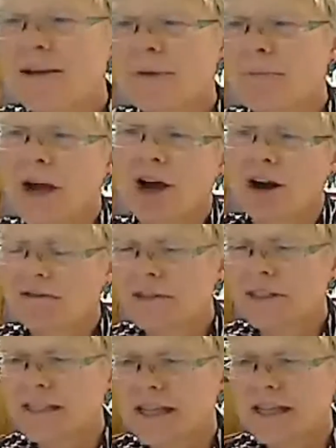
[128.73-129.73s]
am in my
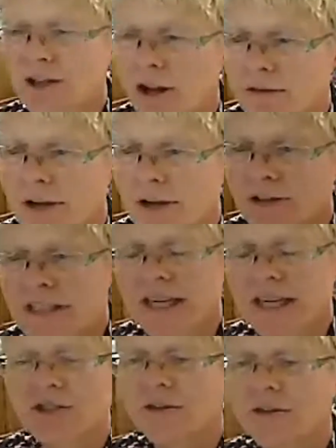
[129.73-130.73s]
office at Colorado
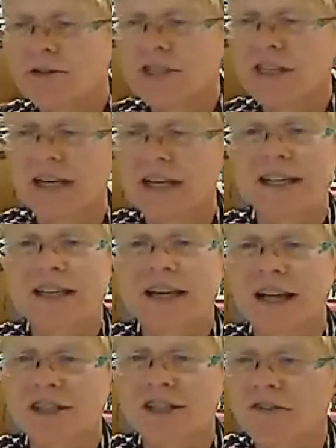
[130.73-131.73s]
State University in the
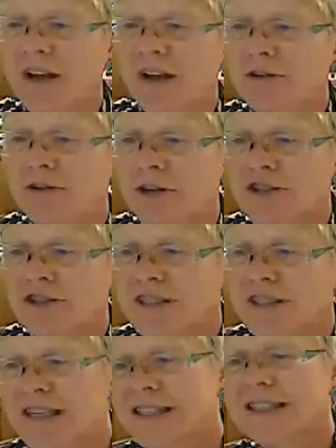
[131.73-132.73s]
College of Agricultural
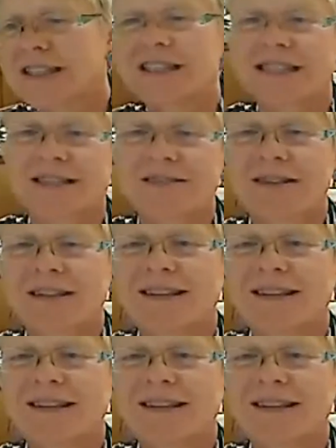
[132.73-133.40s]
Sciences.